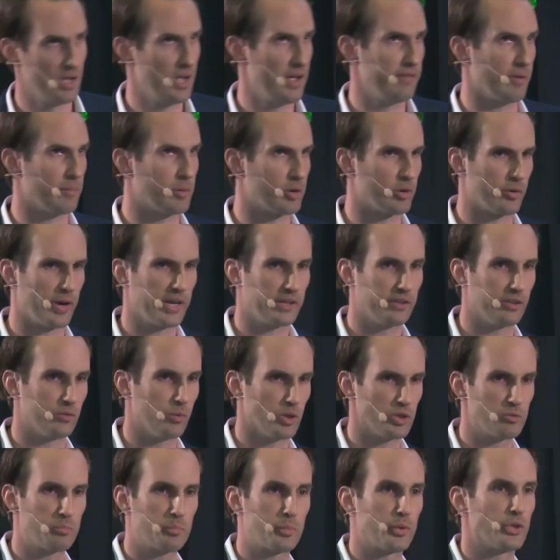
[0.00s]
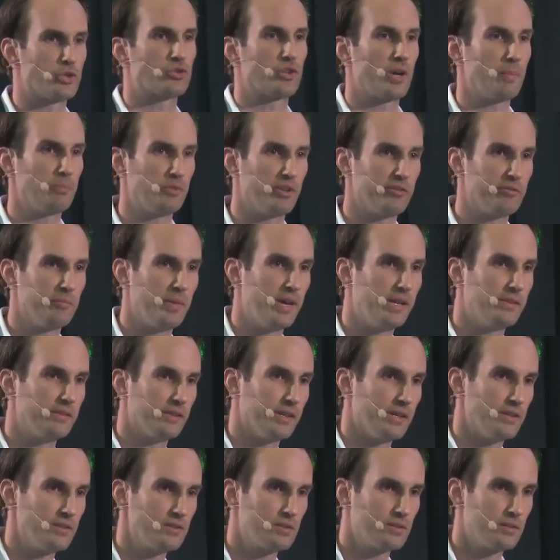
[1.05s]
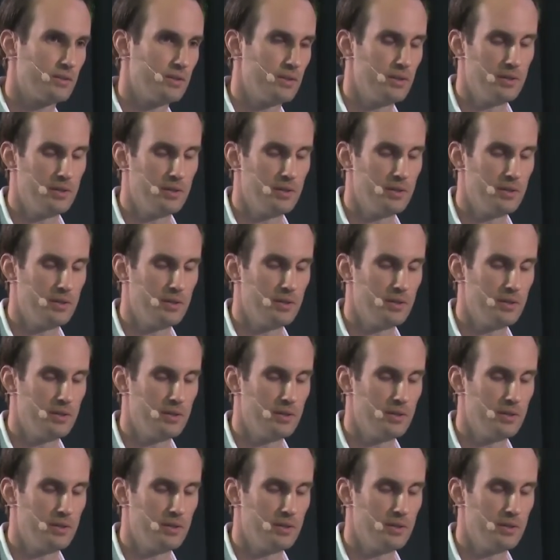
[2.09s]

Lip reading: If I'm correct, it was prescriptive maintenance.